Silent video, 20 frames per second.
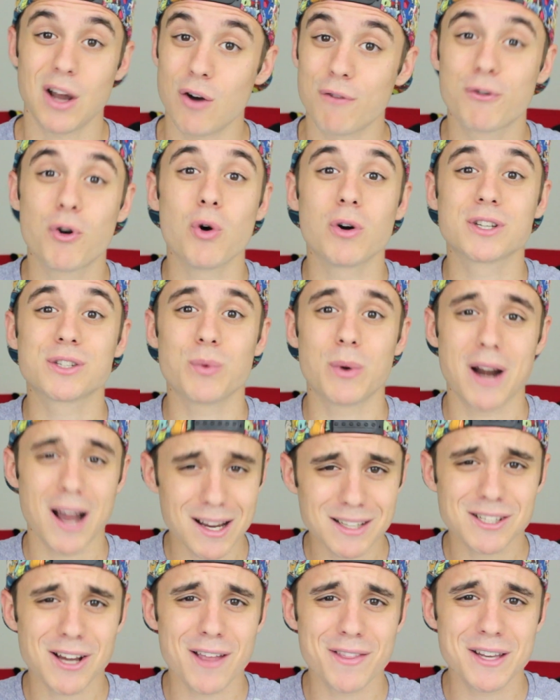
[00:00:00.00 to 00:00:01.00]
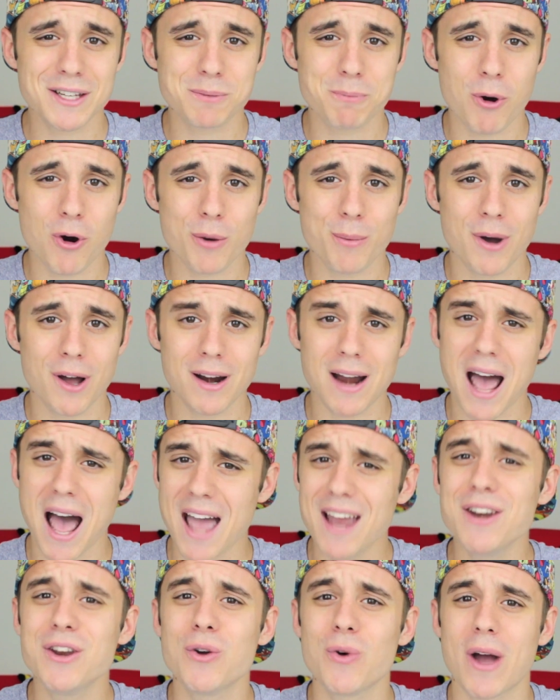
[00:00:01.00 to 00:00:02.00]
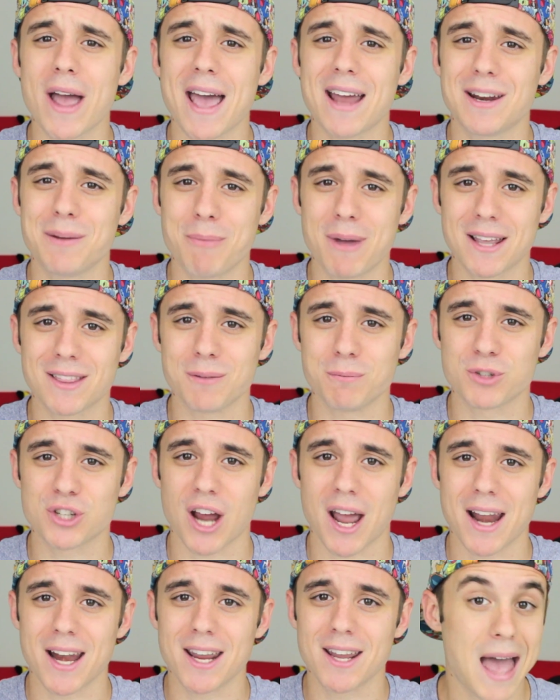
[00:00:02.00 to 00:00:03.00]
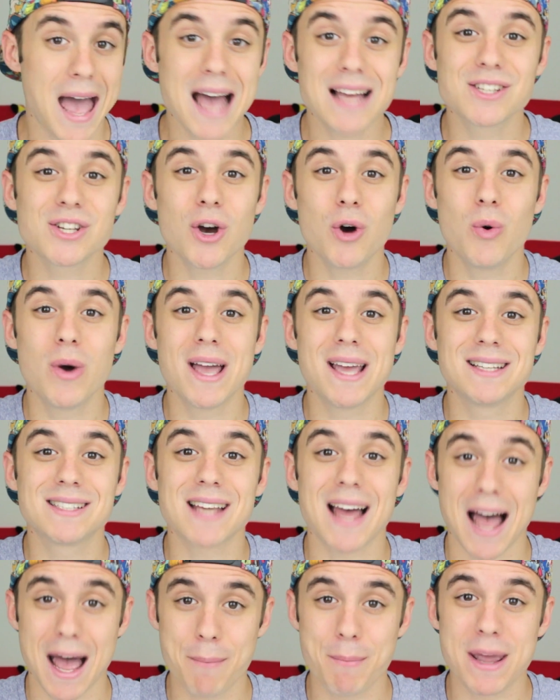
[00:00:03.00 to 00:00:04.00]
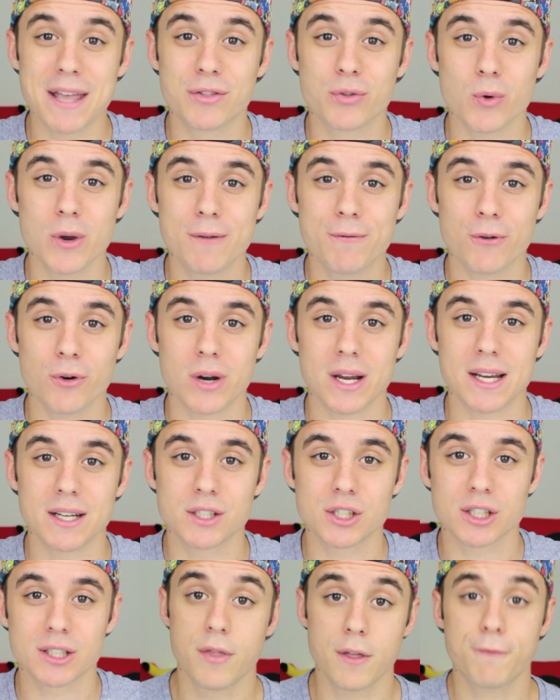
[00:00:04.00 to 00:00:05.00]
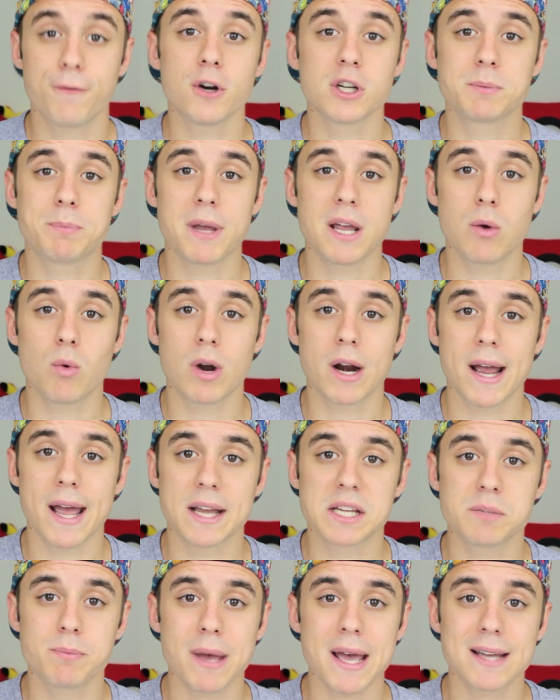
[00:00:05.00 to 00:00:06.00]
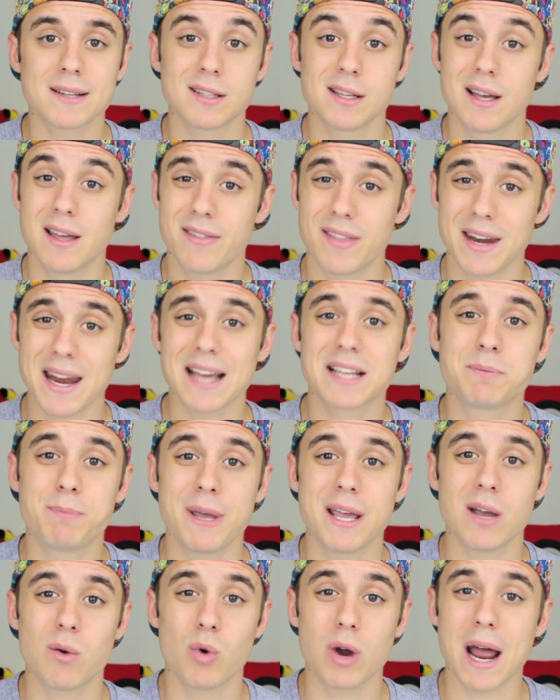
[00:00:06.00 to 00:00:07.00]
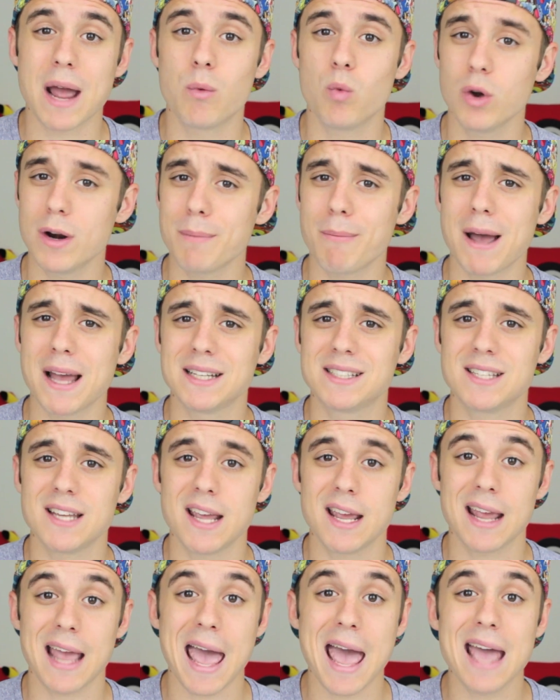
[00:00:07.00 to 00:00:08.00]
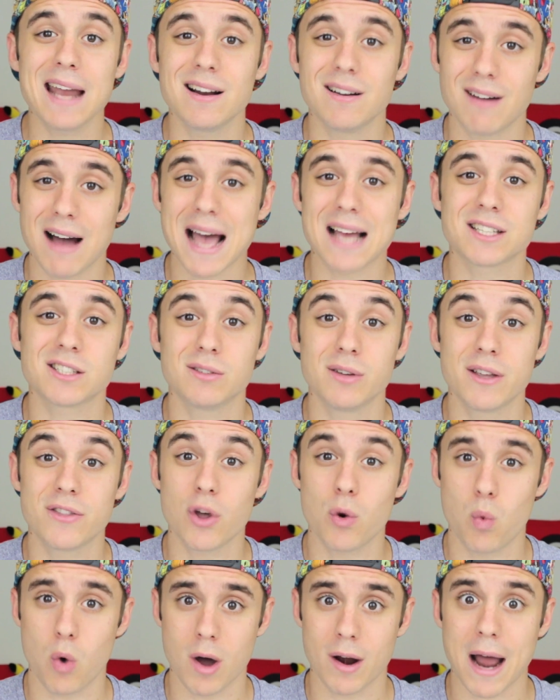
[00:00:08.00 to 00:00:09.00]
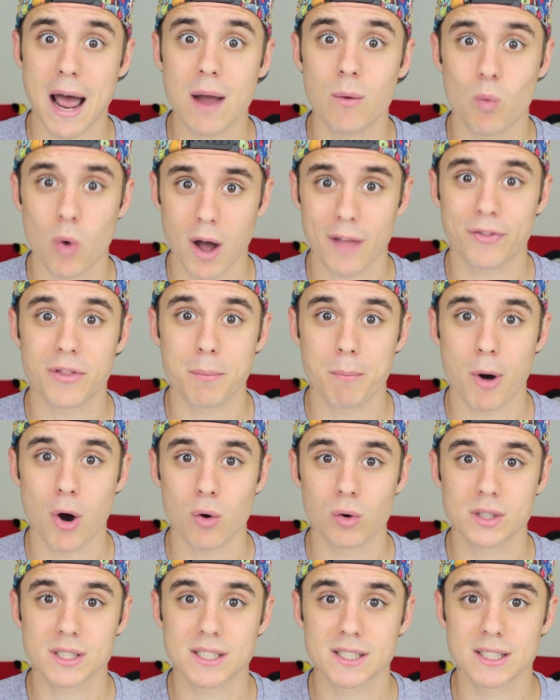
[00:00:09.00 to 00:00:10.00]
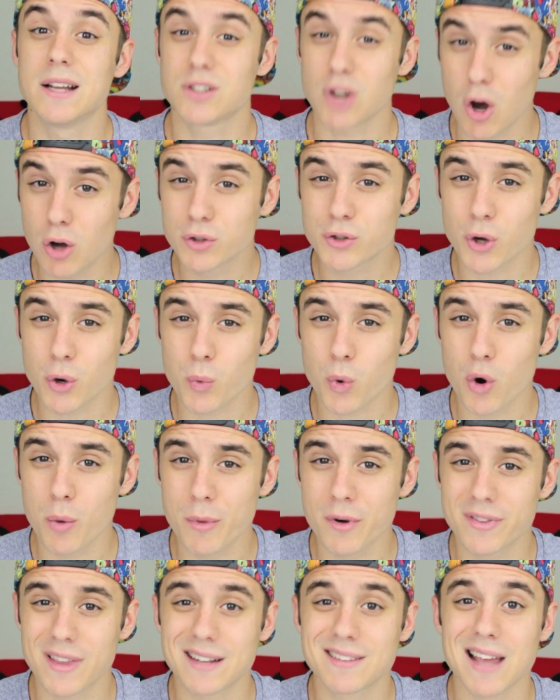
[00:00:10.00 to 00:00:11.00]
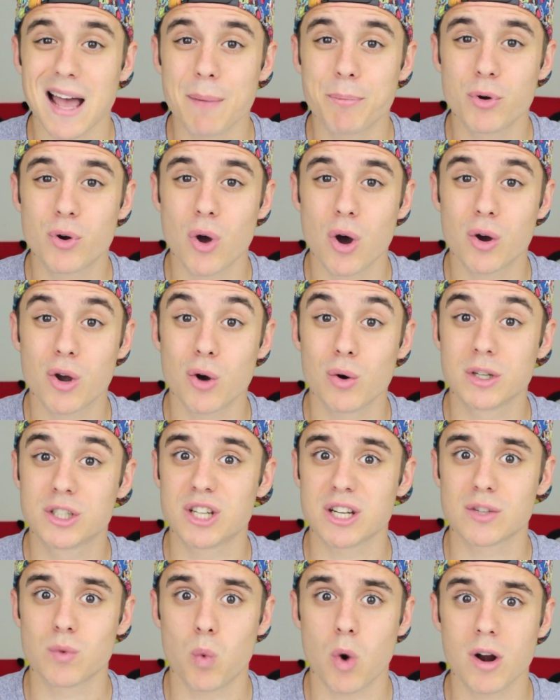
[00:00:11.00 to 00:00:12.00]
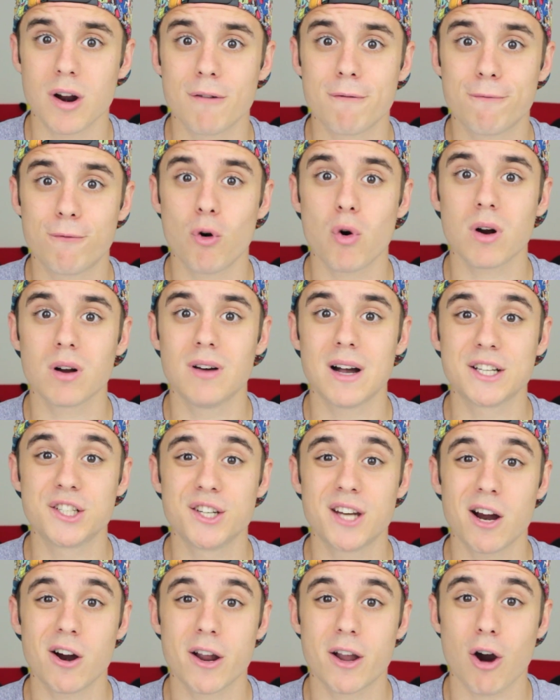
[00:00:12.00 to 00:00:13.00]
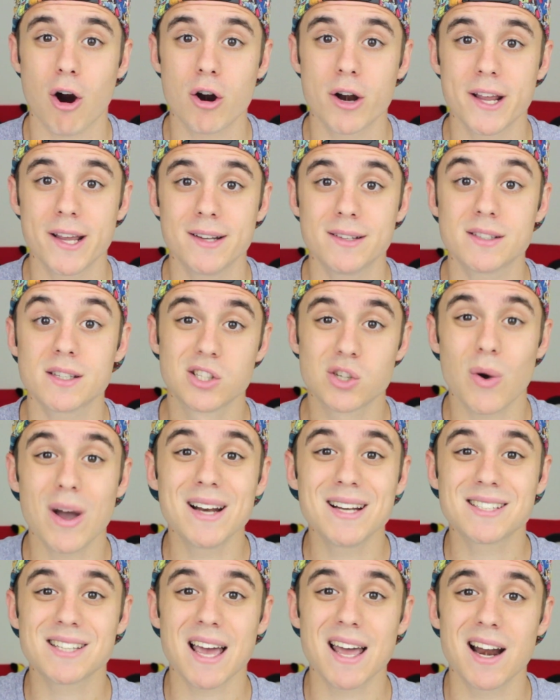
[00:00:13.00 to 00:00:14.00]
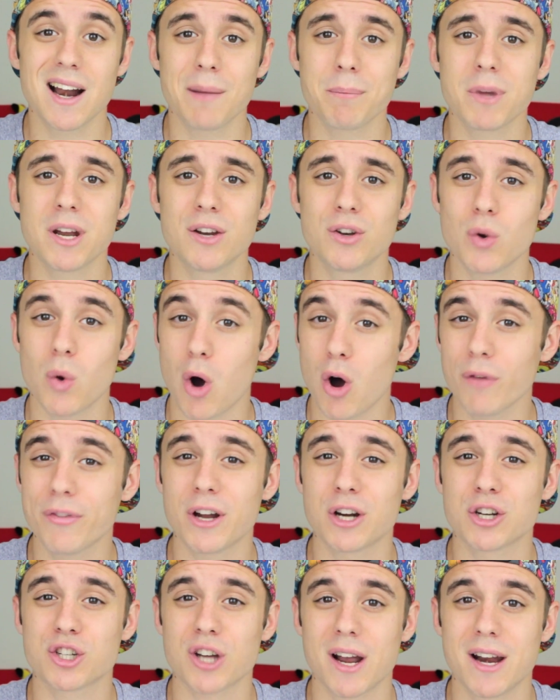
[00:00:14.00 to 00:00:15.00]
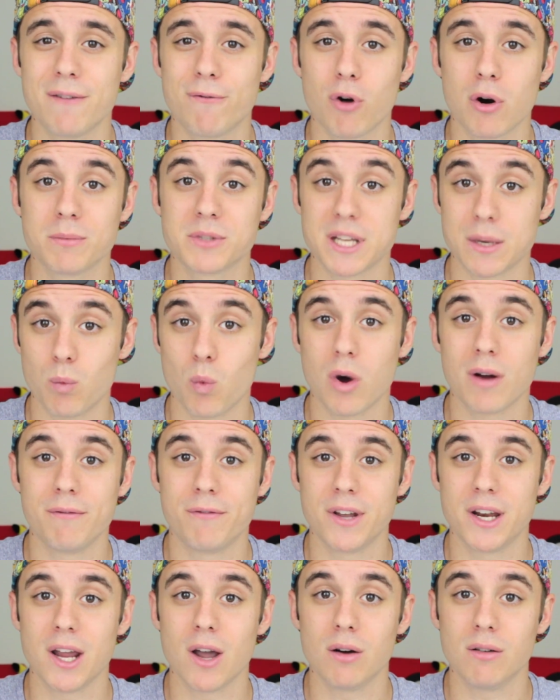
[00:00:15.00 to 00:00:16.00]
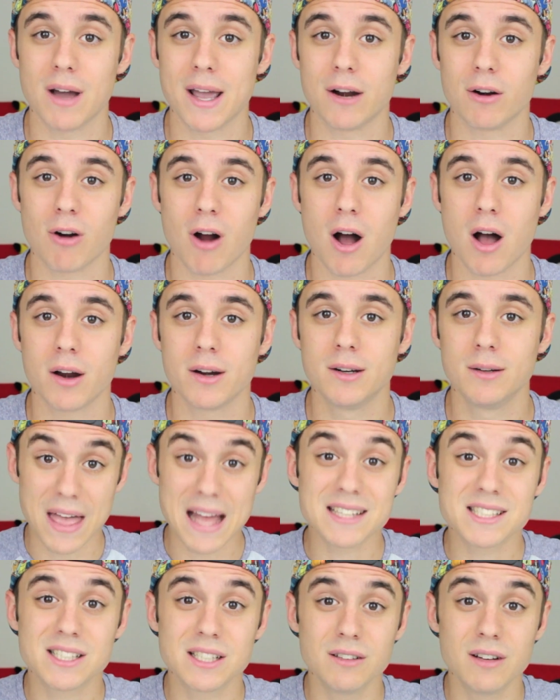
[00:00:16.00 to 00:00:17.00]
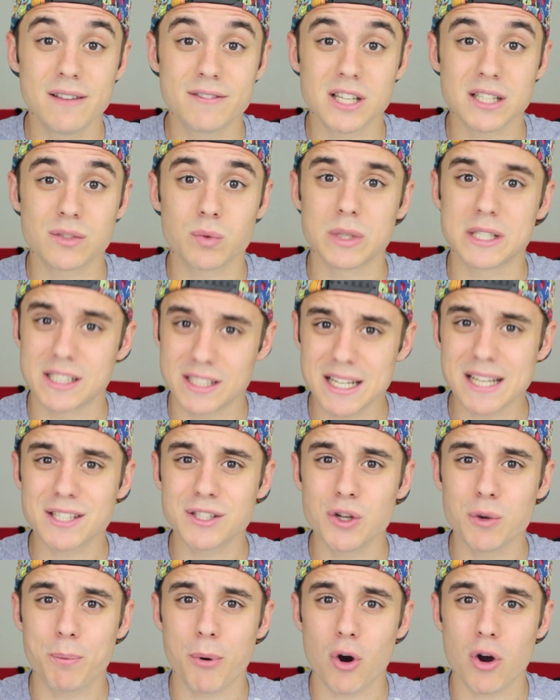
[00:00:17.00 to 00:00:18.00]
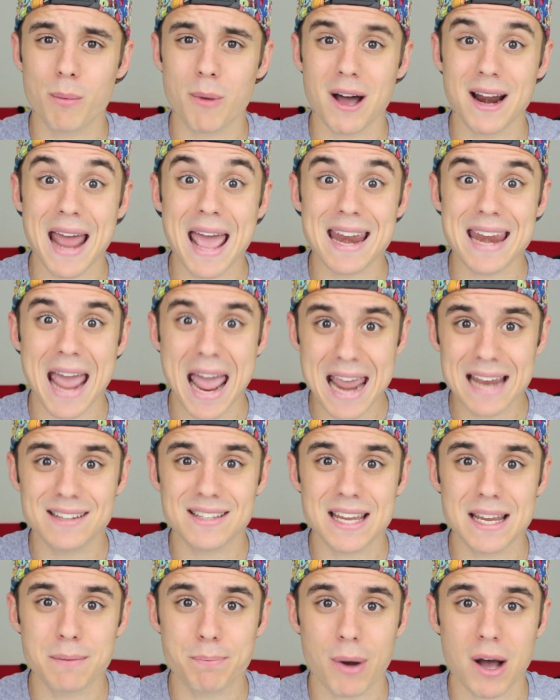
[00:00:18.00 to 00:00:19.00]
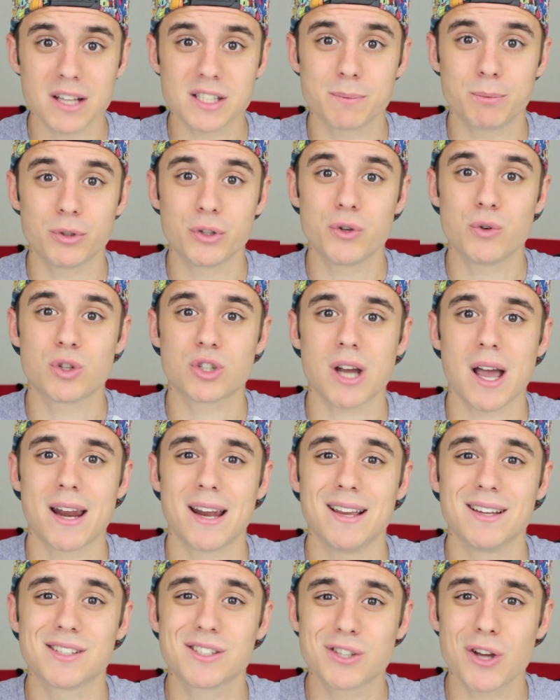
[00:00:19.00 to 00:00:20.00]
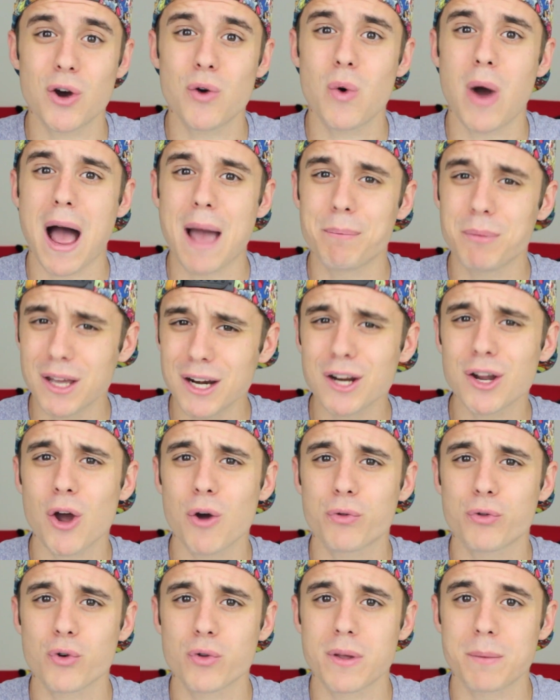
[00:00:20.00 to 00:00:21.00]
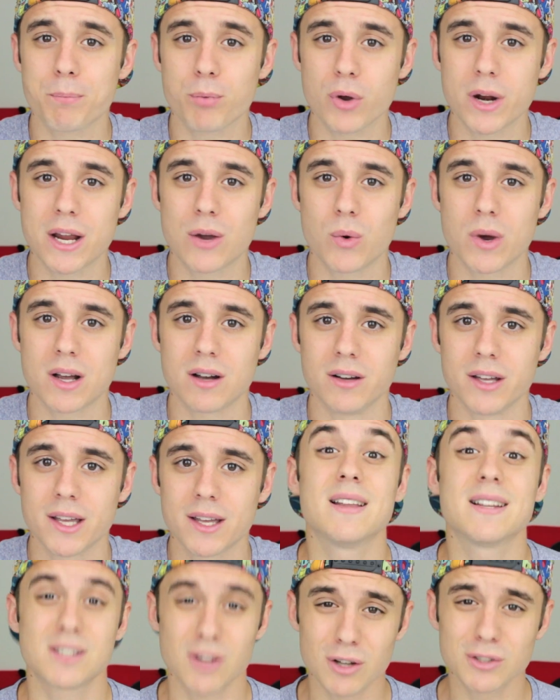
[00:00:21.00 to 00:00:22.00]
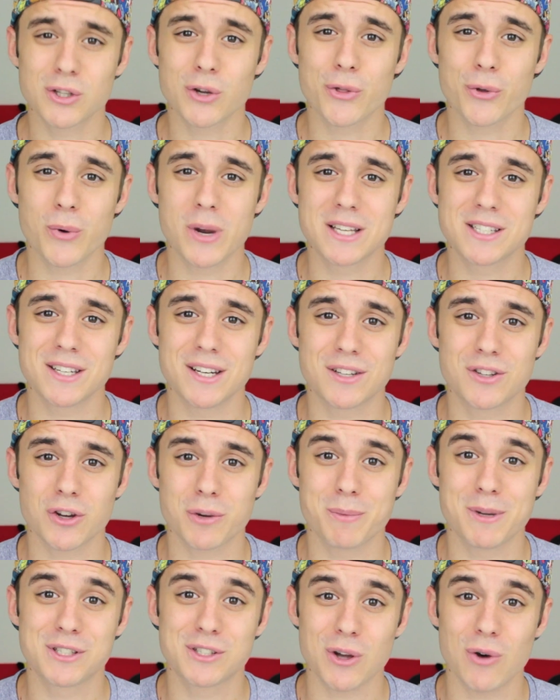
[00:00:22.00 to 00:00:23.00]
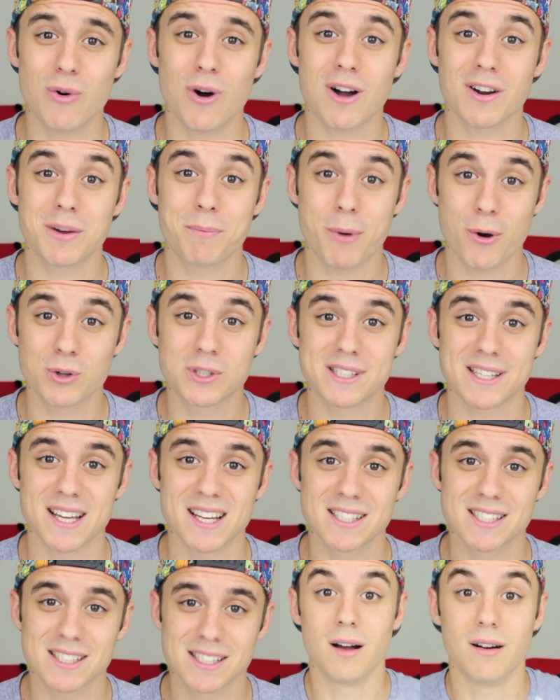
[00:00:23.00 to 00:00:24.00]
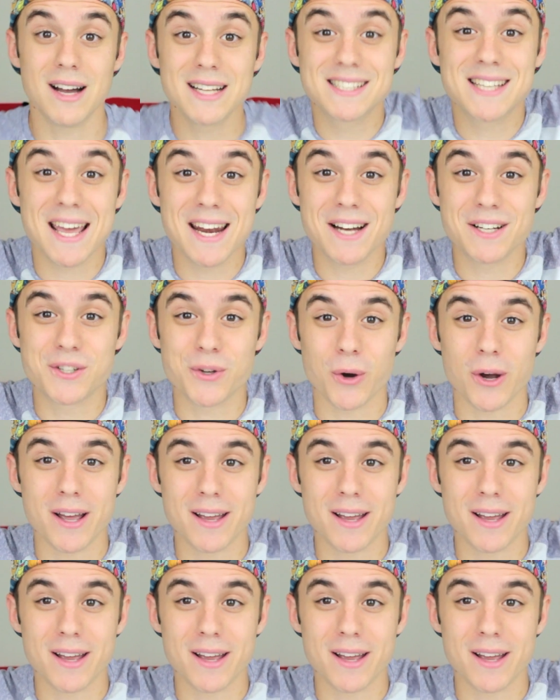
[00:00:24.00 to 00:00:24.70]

Now of course, when I saw these Pokemon, I knew I had to make them shiny. As always, I made 3 for each. The first being what I expect, the next being what I wouldn't mind seeing, and lastly, the one I want the most. It's also rumored that Tapu Koko is just one of 4 legendary guardians, so I decided I'm gonna do all their shiny forms in one video later on. That still leaves us with 6 new Pokemon and 18 possible new shinies, so I'm gonna go through them pretty quickly. That's also the reason it took me so long to post this. Let's get into